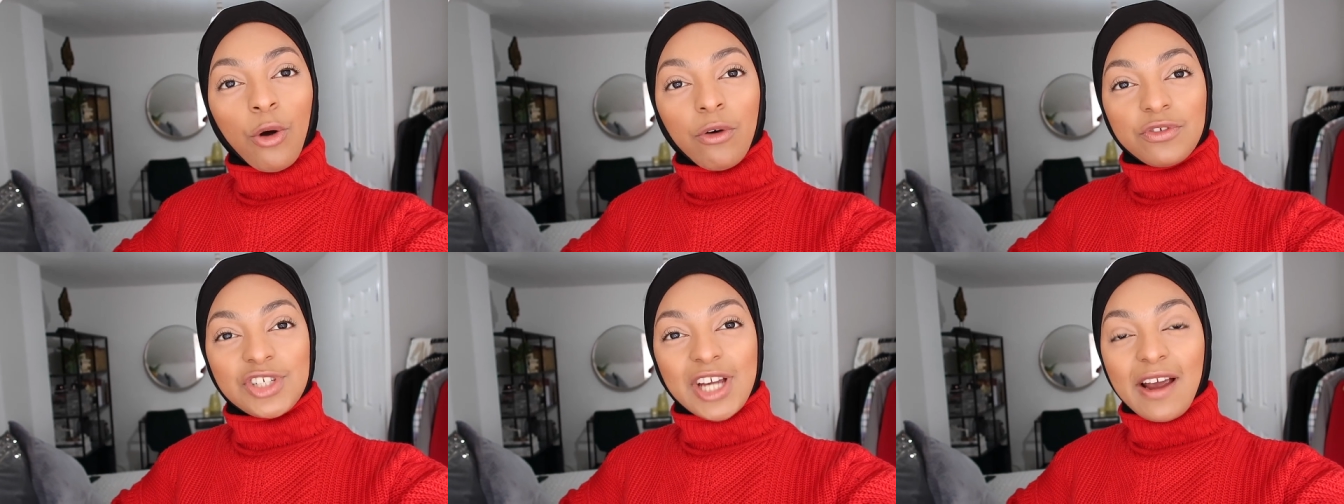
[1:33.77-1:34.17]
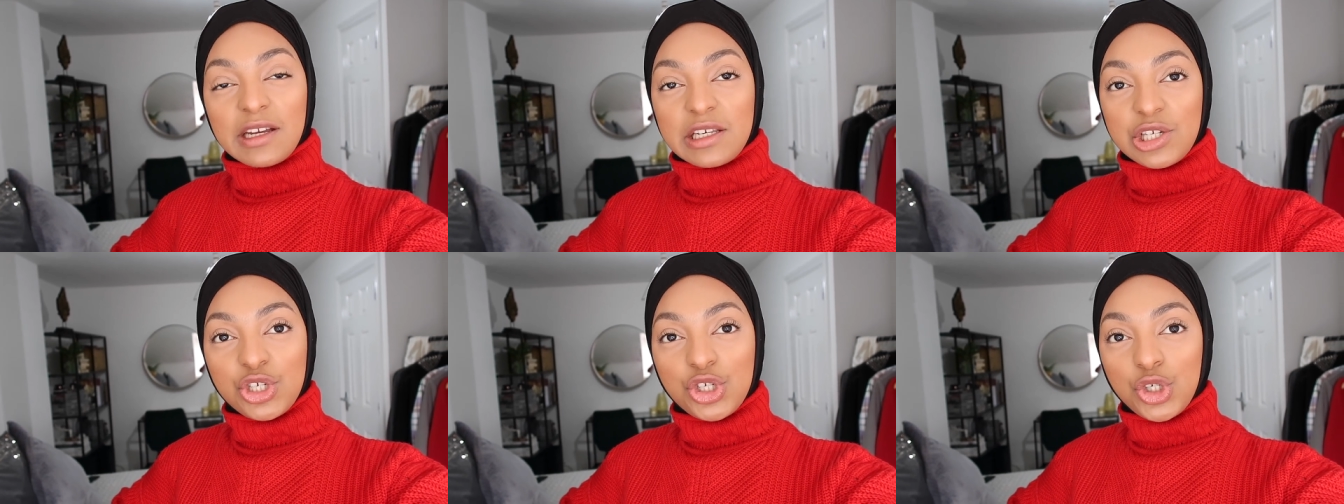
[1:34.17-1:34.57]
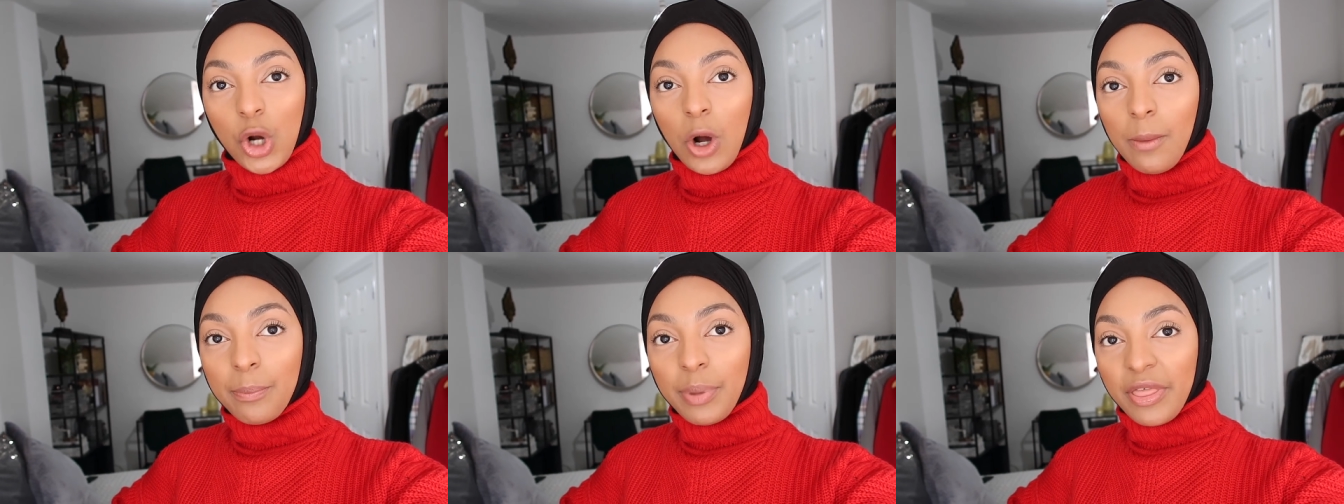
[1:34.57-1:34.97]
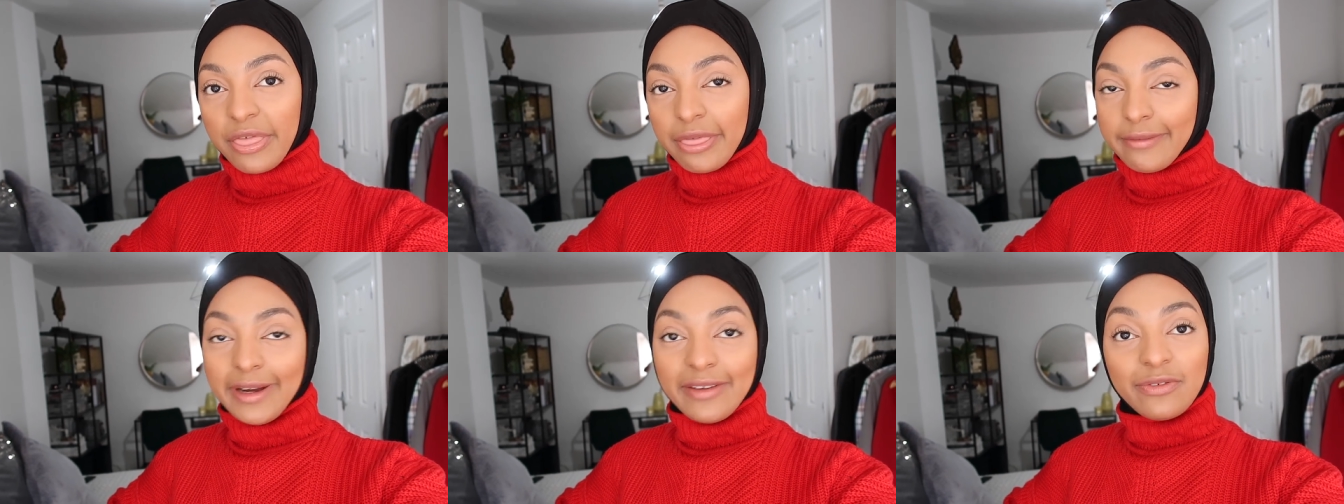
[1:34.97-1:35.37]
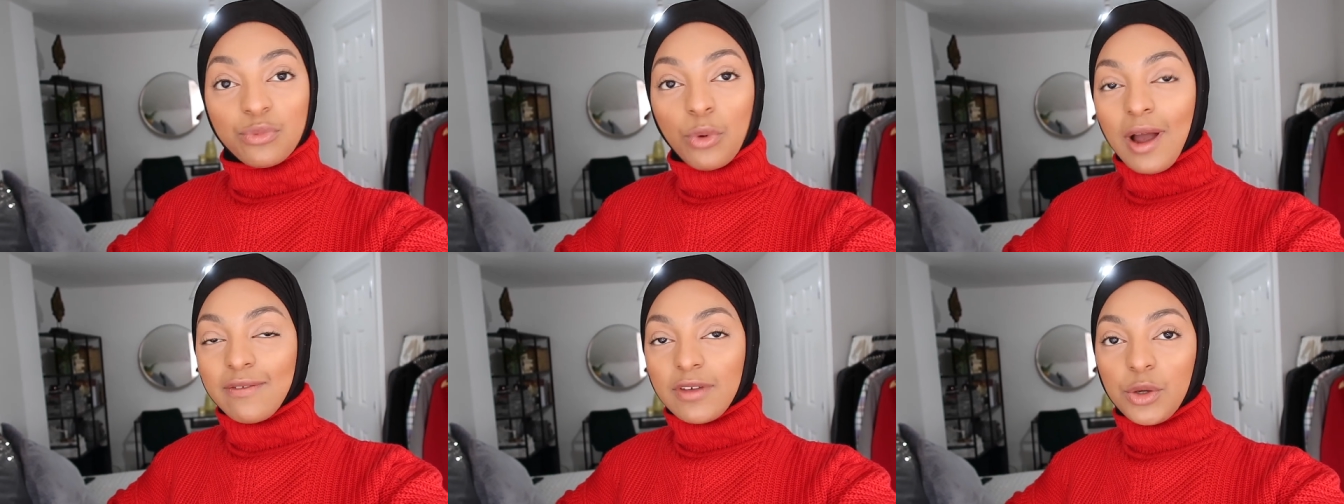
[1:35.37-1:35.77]
of charity shop,
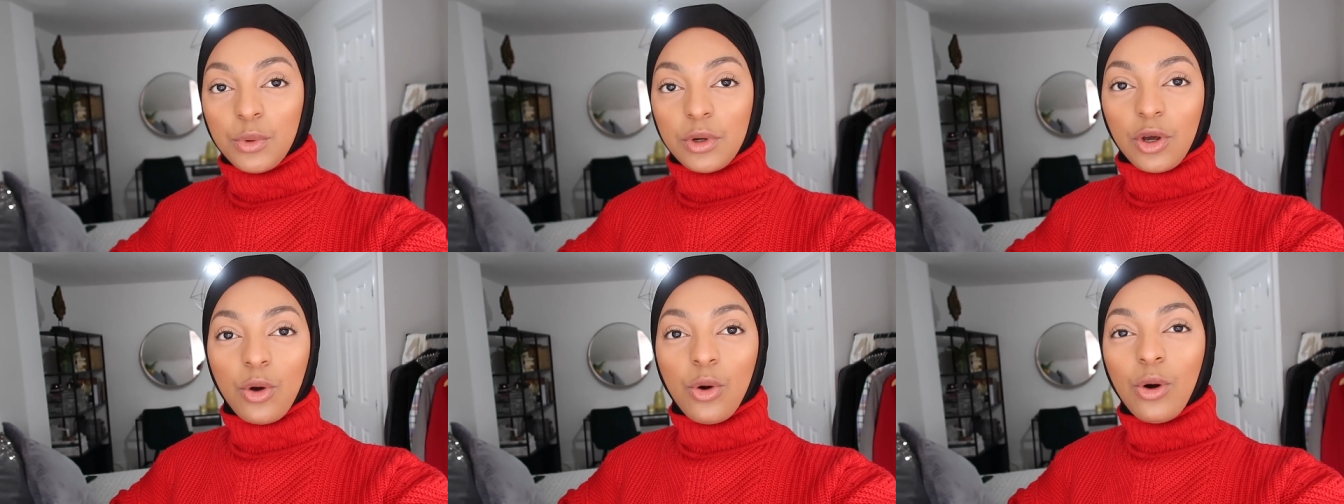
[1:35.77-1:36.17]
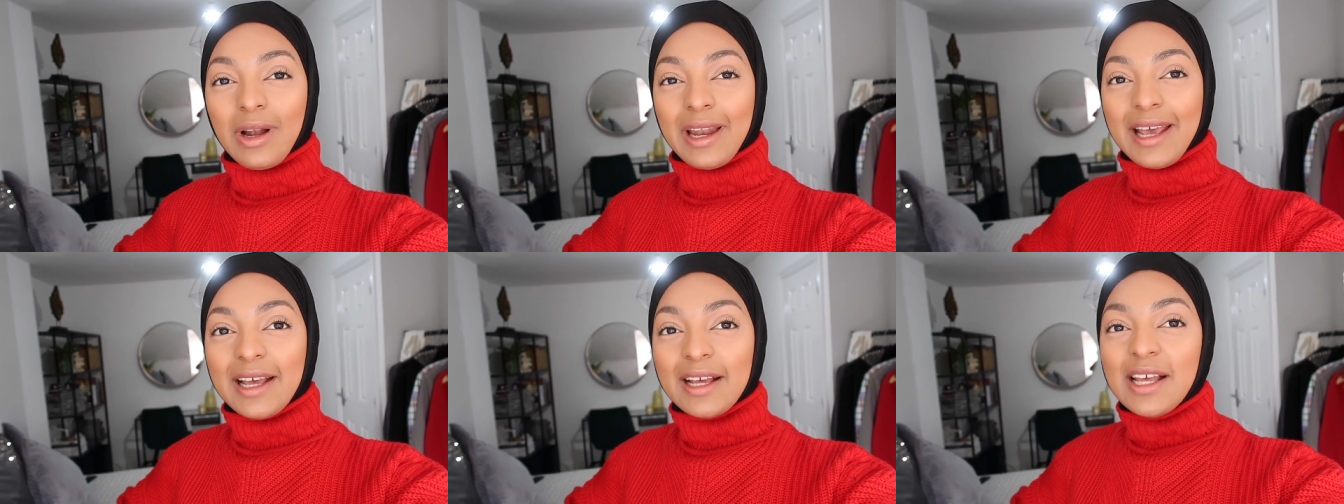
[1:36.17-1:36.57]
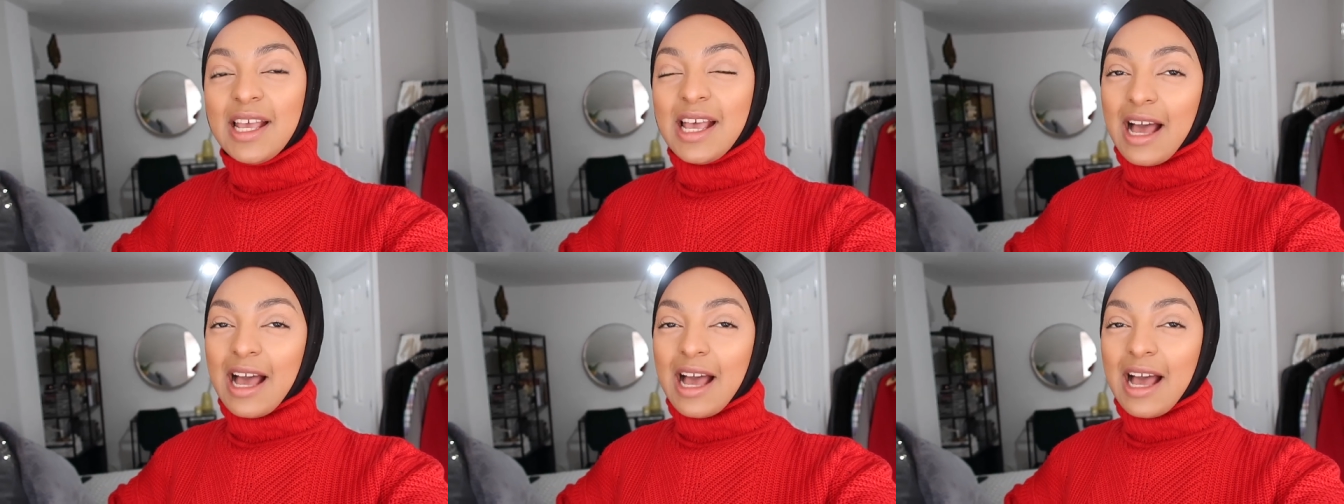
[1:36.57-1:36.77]
thrift, whatever you want to call it.